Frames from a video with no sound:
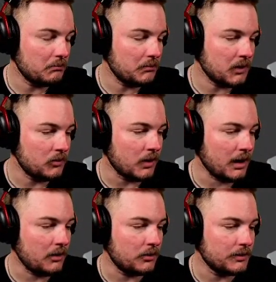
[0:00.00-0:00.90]
Oh,
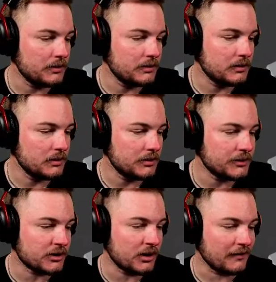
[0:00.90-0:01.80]
wow. Your
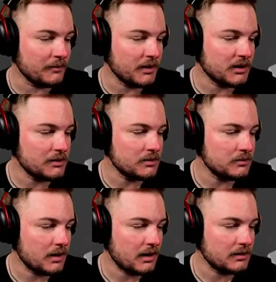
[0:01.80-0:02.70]
government can do
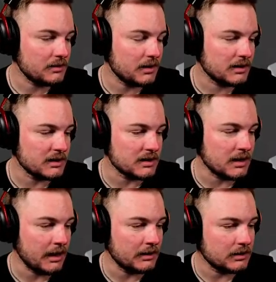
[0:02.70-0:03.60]
that? That's insane.